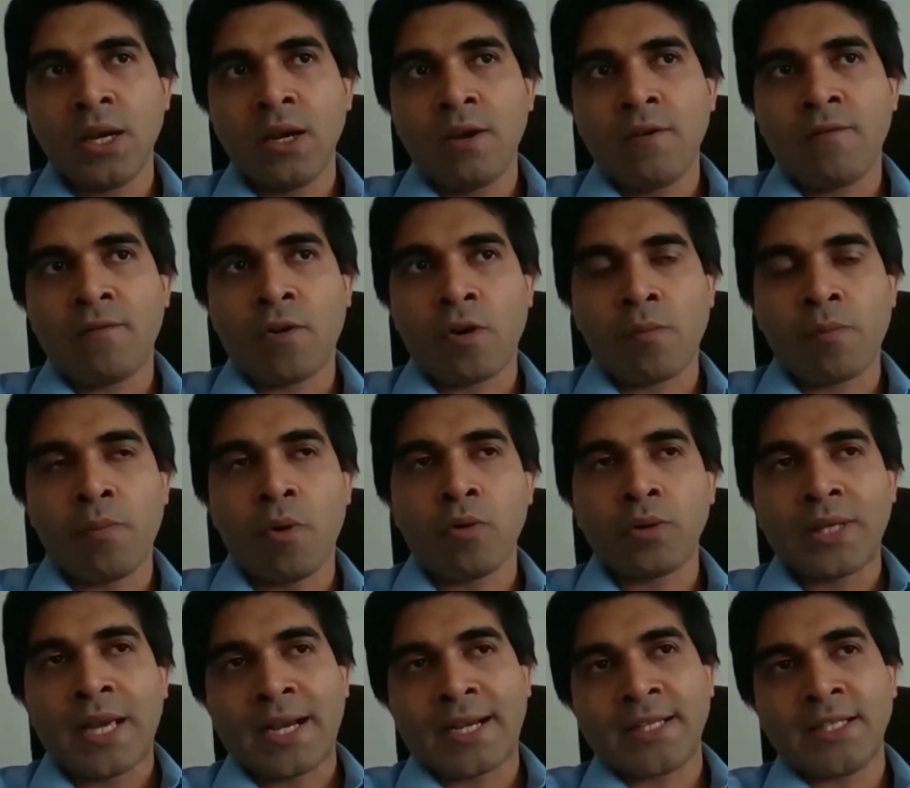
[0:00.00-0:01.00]
for both
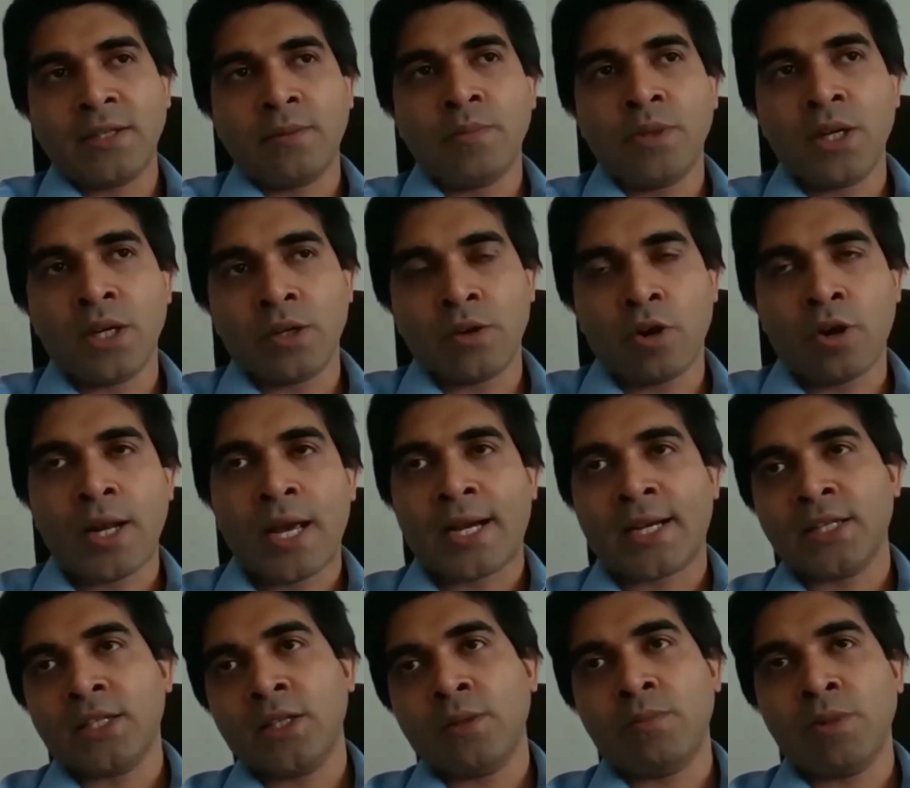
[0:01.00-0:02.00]
academia,
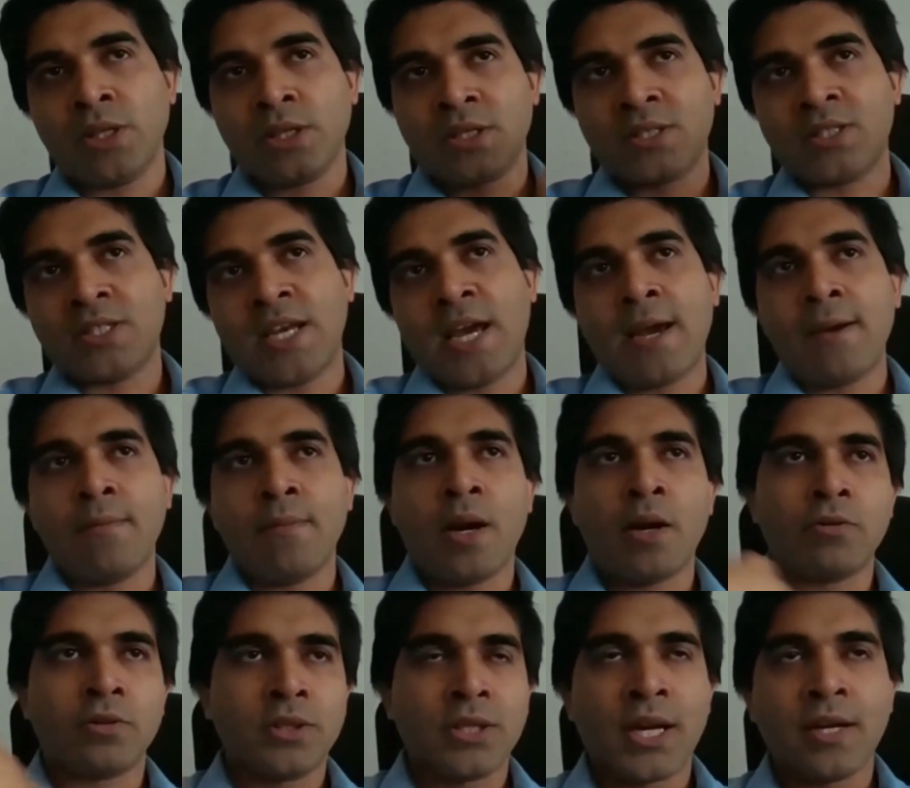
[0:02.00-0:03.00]
non-academia, STEM,
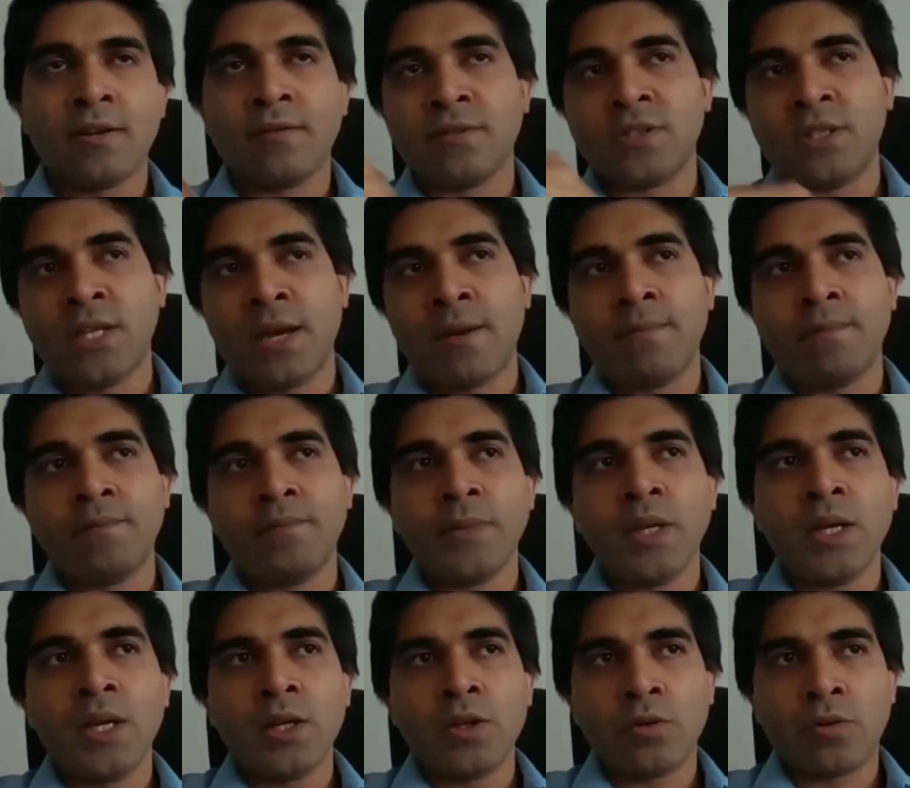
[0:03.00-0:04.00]
outside of STEM,
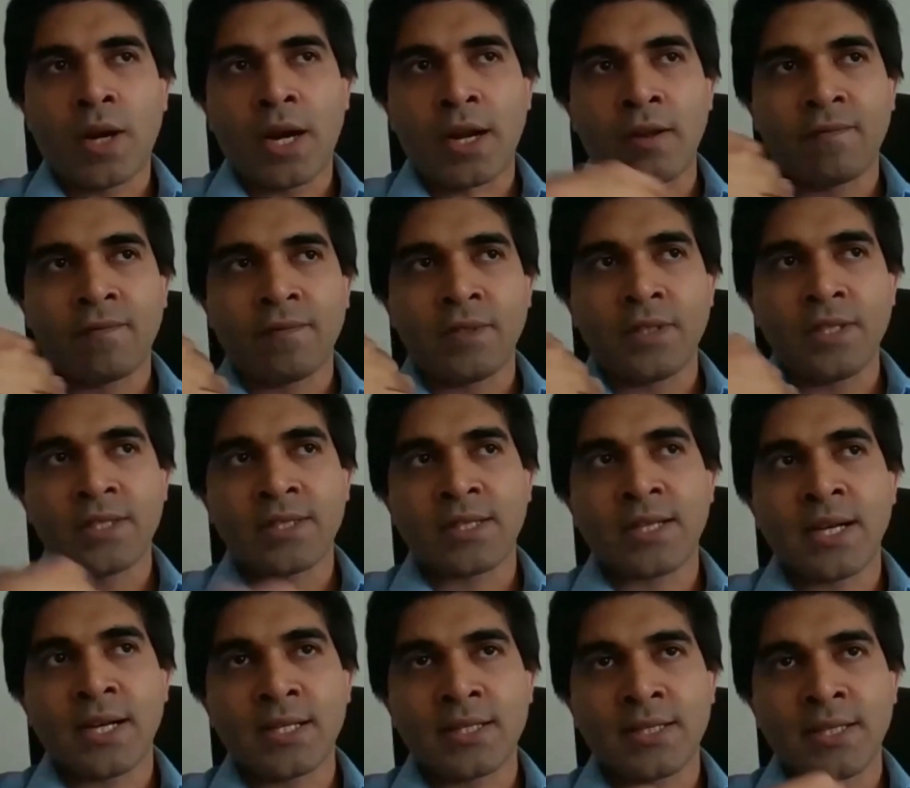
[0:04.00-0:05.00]
to kind of
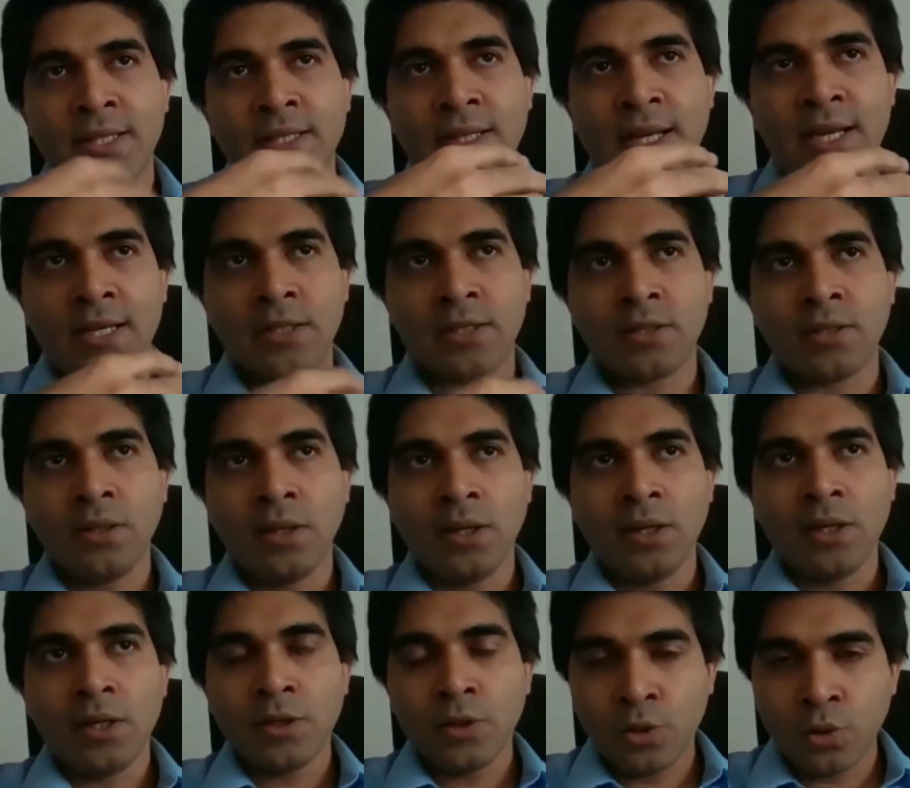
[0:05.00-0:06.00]
discuss and
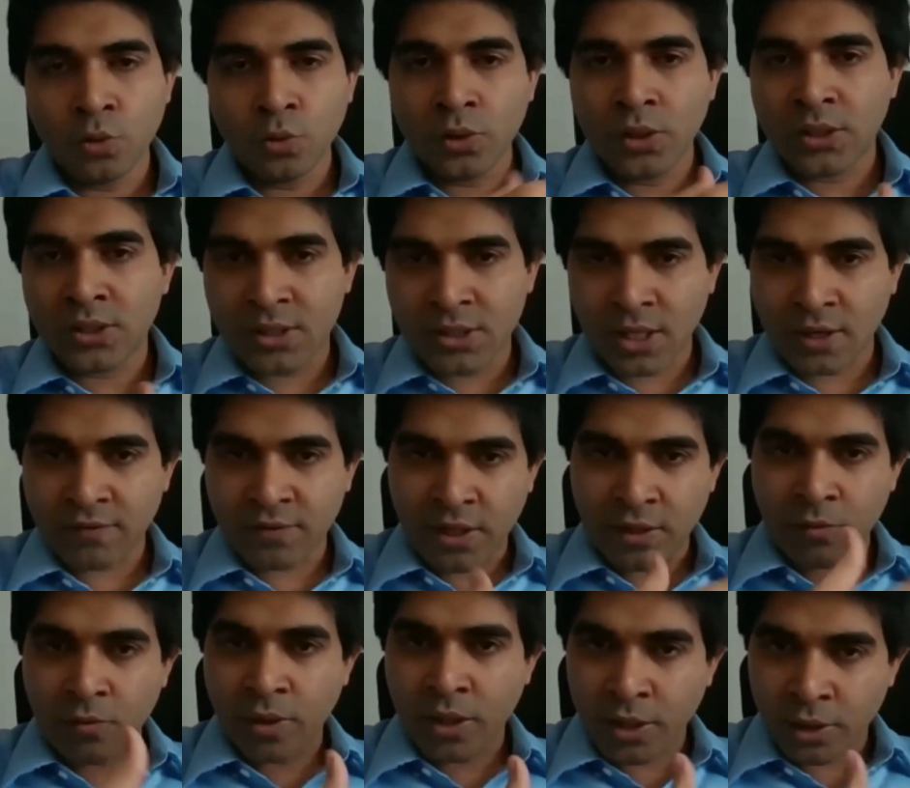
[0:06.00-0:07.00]
do the stuff that
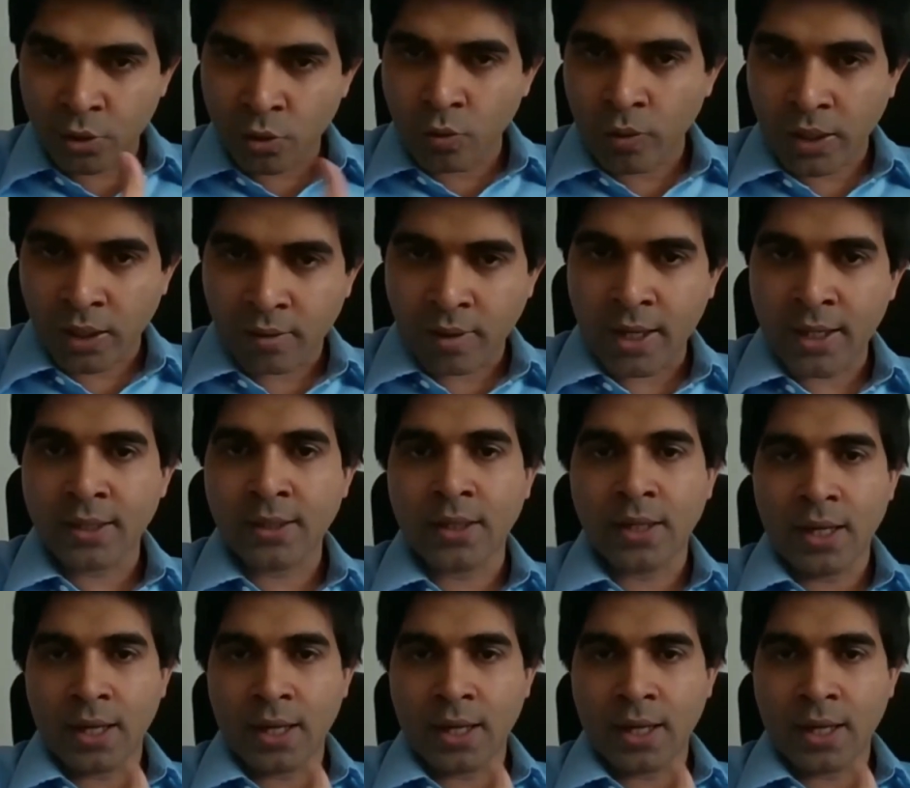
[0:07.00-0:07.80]
we are doing, right?